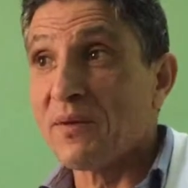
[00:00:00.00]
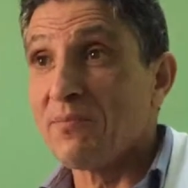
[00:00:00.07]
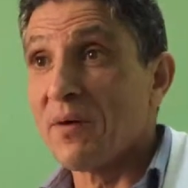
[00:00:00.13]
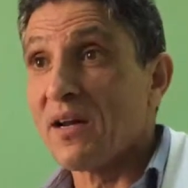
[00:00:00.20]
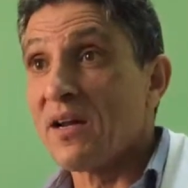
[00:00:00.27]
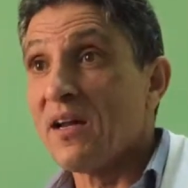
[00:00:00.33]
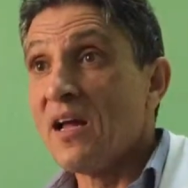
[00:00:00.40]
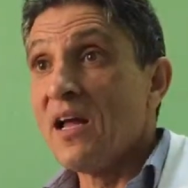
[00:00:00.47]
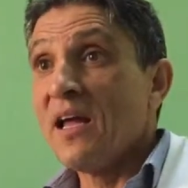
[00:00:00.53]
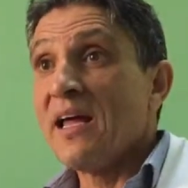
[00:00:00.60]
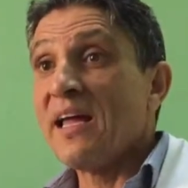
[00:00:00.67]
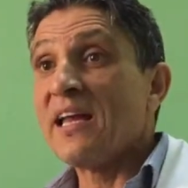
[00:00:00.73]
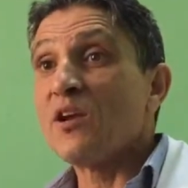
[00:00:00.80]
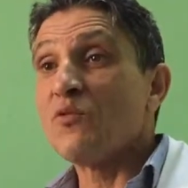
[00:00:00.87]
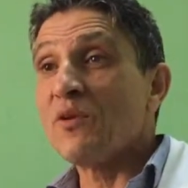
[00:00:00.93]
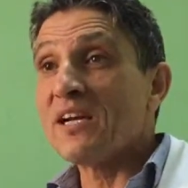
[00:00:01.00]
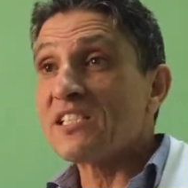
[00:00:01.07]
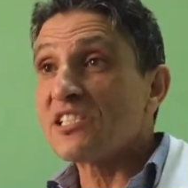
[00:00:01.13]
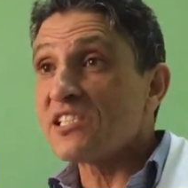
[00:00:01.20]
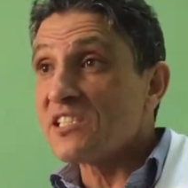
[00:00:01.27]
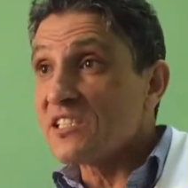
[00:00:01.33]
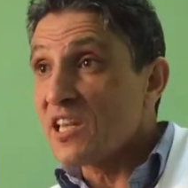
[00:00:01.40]
people in
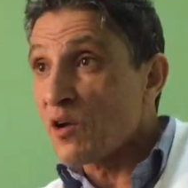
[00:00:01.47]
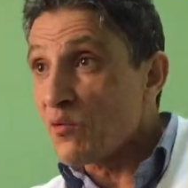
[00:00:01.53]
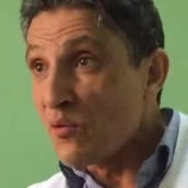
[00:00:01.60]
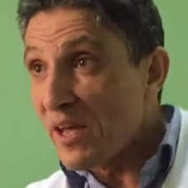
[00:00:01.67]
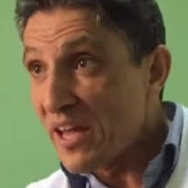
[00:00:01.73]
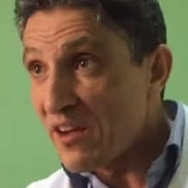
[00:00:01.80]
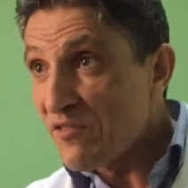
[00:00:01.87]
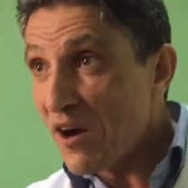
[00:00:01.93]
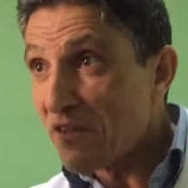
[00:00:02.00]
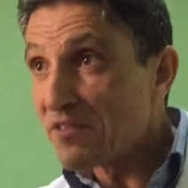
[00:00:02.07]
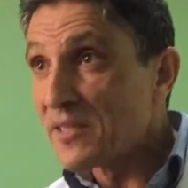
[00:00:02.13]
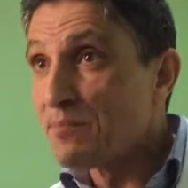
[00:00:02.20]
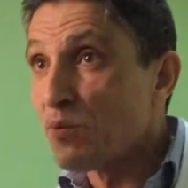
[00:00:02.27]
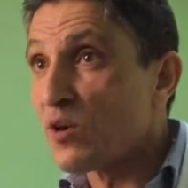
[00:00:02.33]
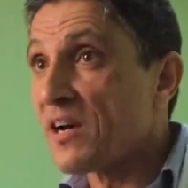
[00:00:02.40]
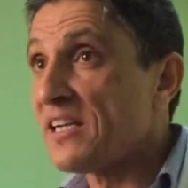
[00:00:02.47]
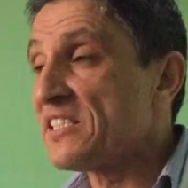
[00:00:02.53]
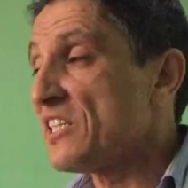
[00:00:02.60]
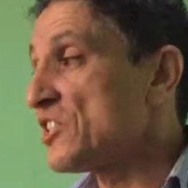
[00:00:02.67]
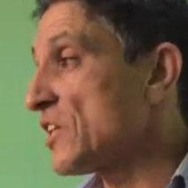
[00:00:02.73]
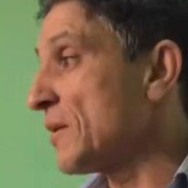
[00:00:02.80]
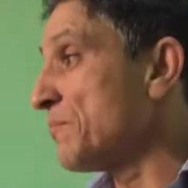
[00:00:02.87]
which the wave of
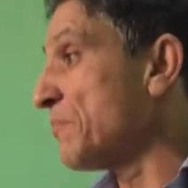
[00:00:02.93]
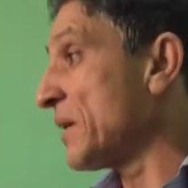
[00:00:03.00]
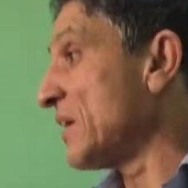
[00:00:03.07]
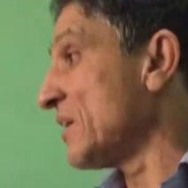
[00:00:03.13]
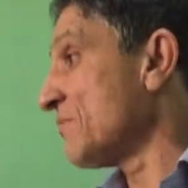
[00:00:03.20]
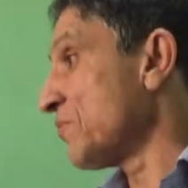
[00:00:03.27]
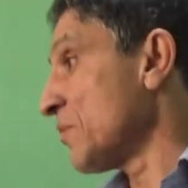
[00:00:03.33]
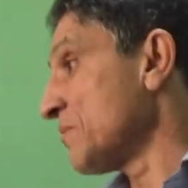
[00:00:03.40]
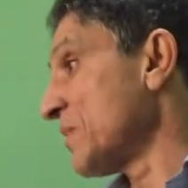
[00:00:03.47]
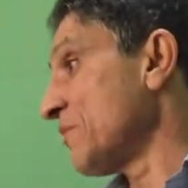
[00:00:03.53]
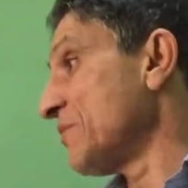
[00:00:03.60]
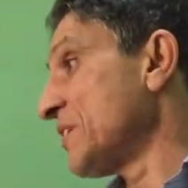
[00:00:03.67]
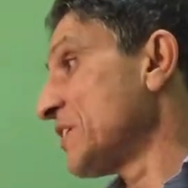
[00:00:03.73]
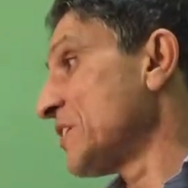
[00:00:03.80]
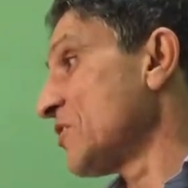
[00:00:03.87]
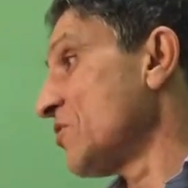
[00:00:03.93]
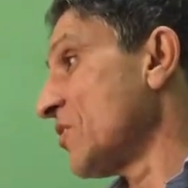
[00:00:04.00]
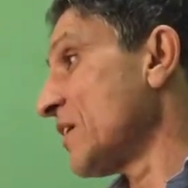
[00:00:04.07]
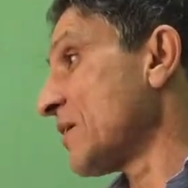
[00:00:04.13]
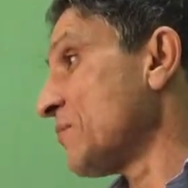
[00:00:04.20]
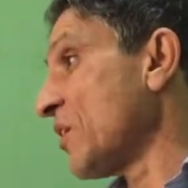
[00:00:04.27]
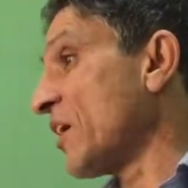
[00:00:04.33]
depolarization begin from the
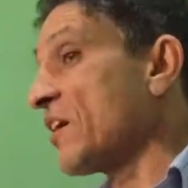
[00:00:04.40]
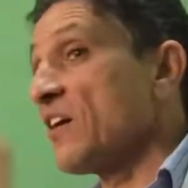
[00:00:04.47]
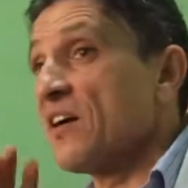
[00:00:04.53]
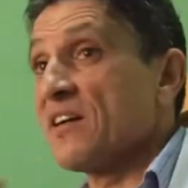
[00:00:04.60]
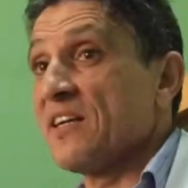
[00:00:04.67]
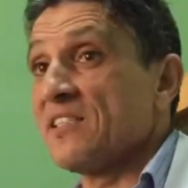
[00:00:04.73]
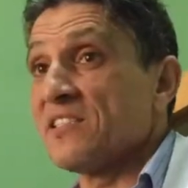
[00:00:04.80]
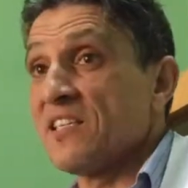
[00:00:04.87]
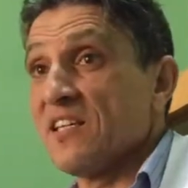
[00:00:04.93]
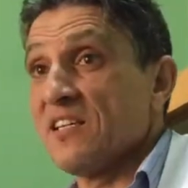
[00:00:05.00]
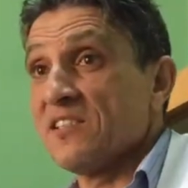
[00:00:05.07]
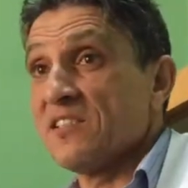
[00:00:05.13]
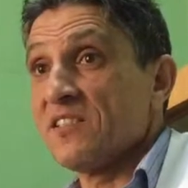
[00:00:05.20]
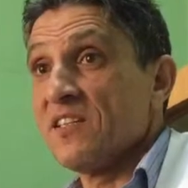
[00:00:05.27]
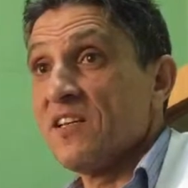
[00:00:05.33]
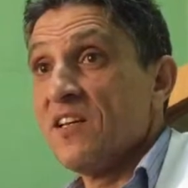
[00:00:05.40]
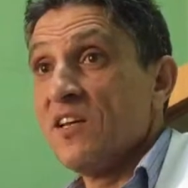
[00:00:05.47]
ventricular myocardial cells.